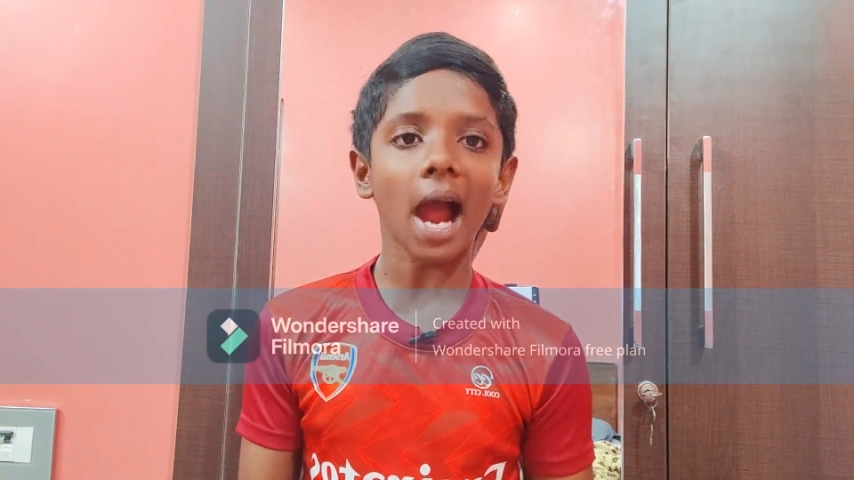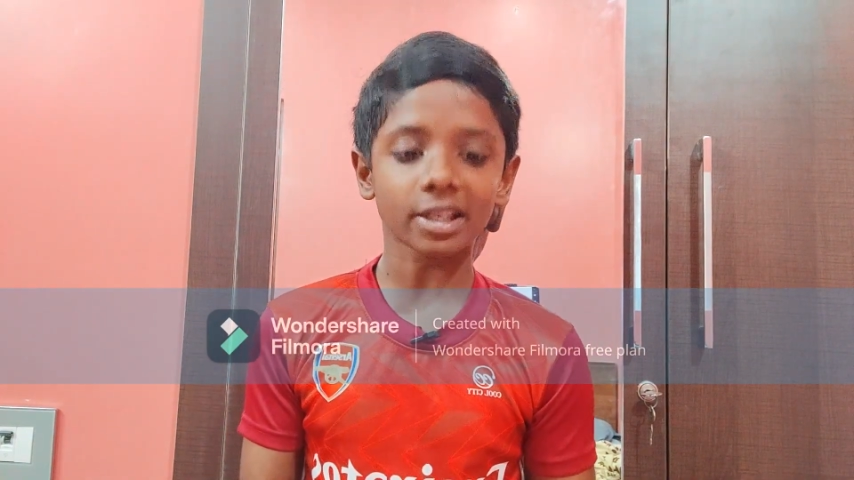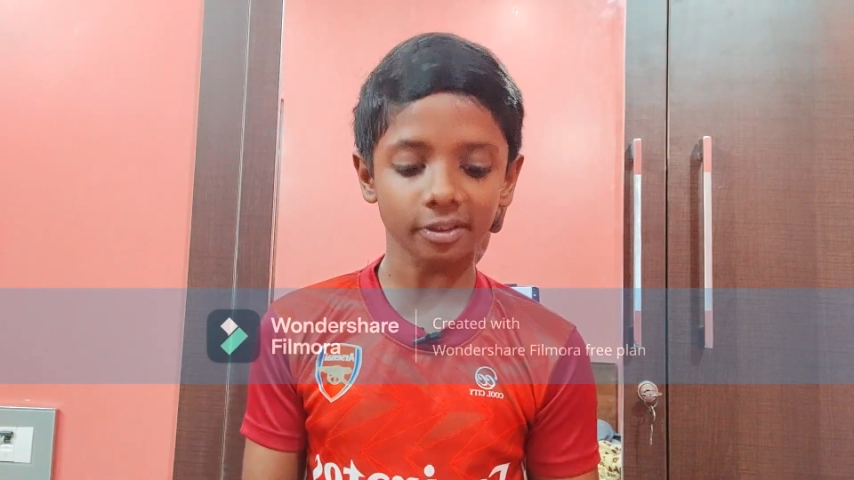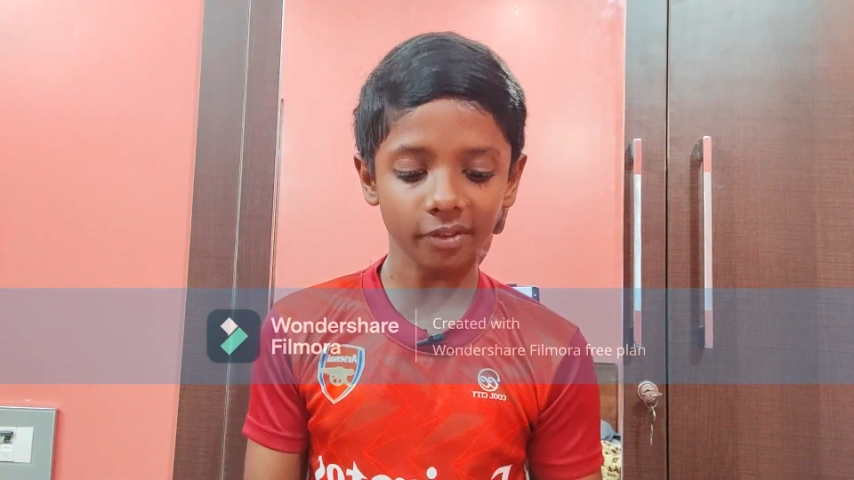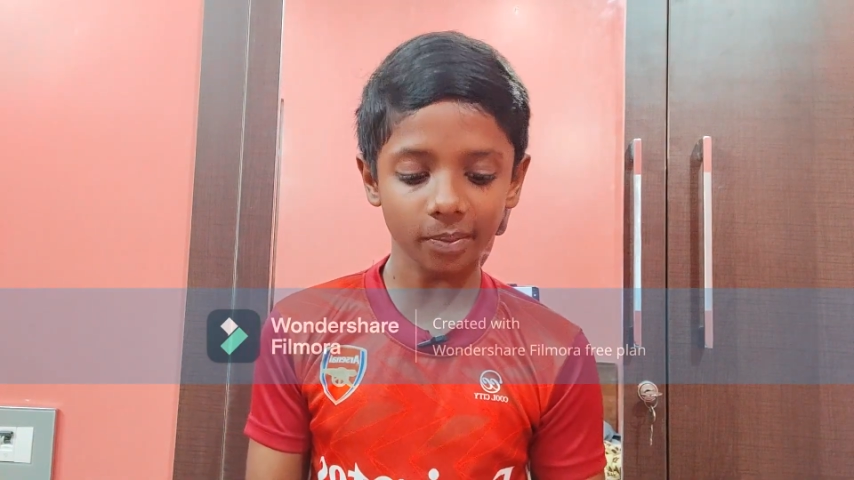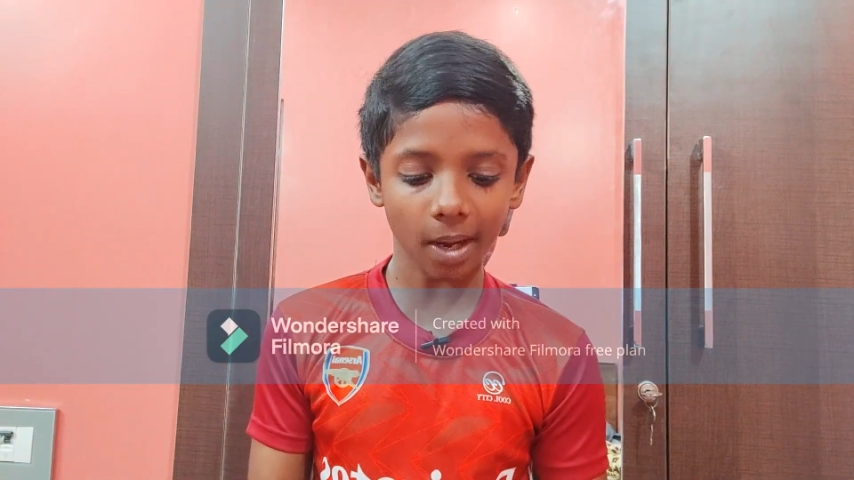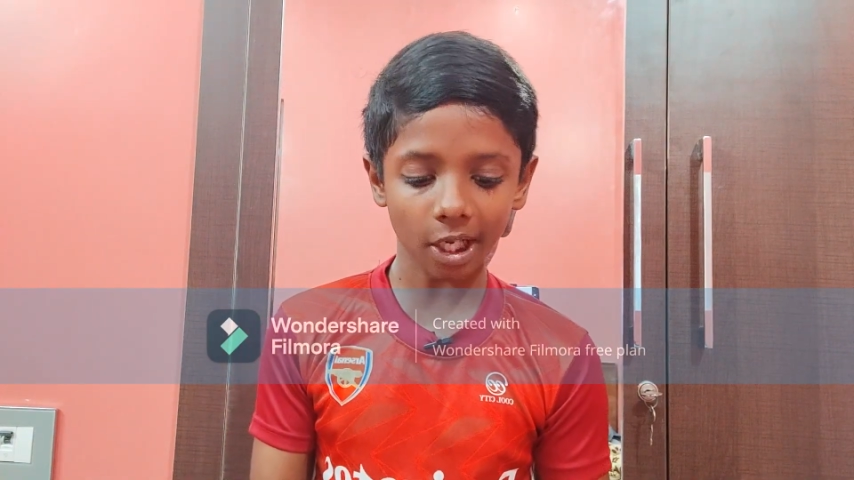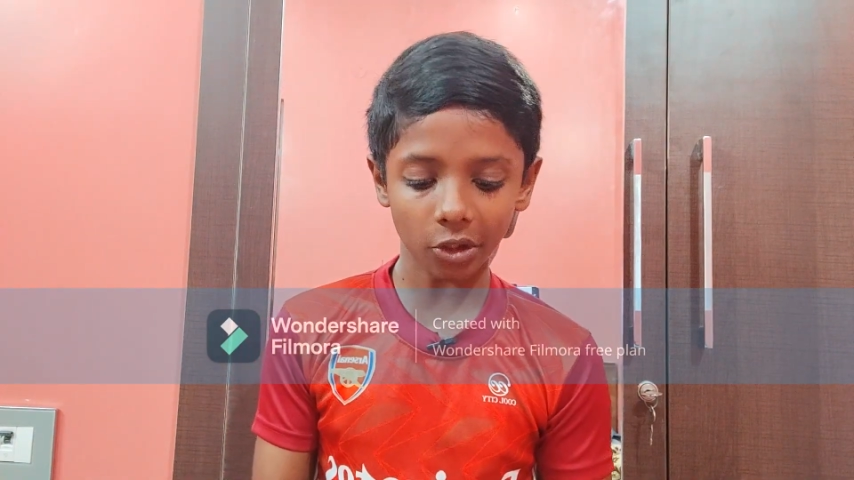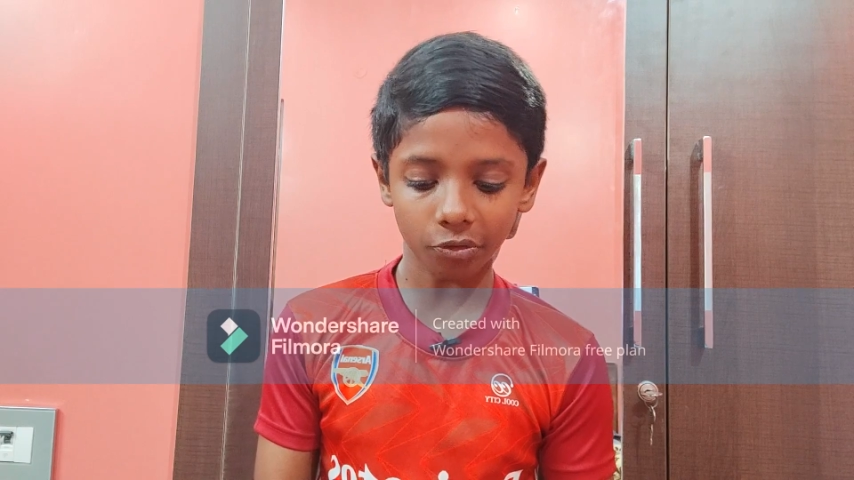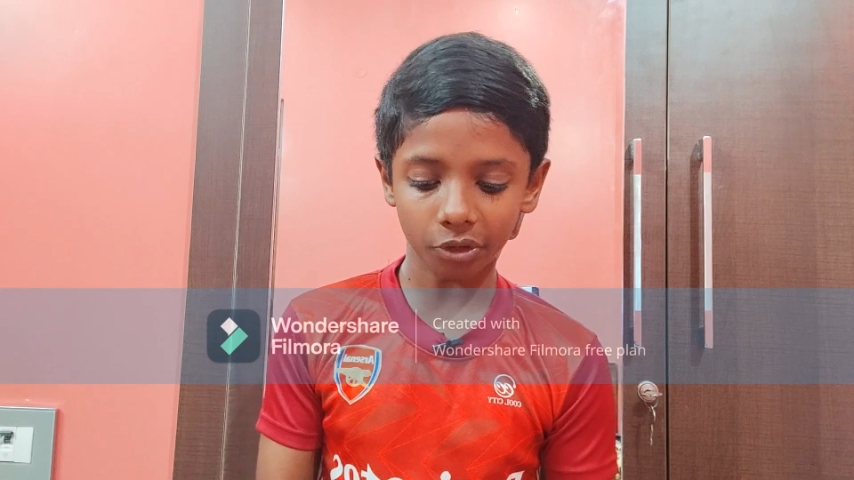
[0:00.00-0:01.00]
actively
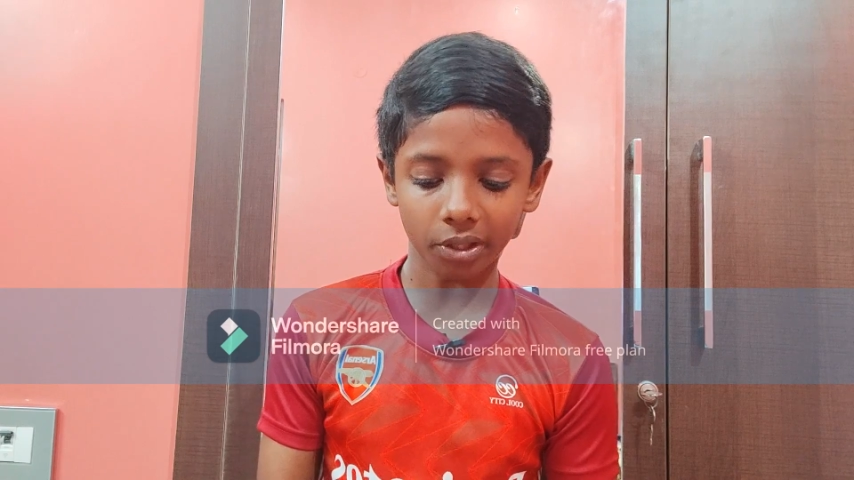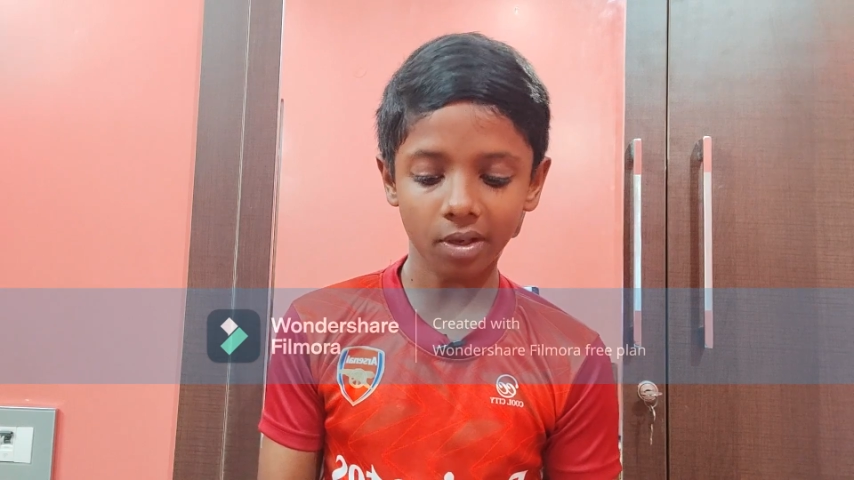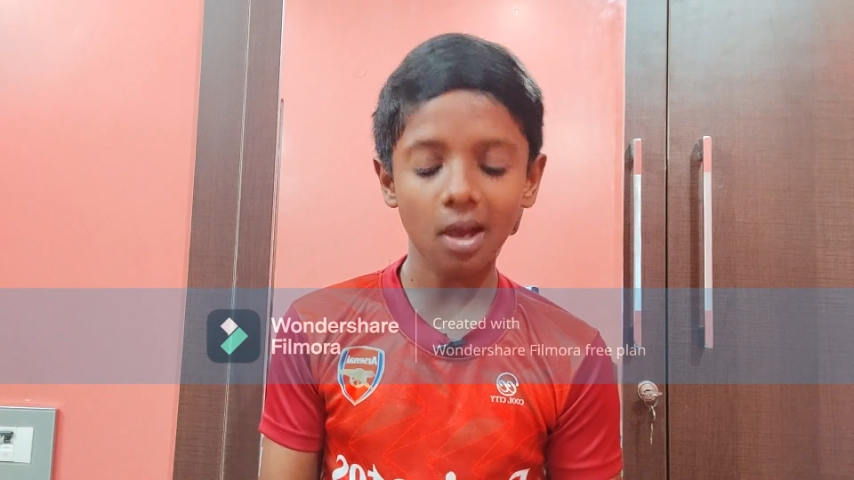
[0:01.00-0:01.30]
managed fund.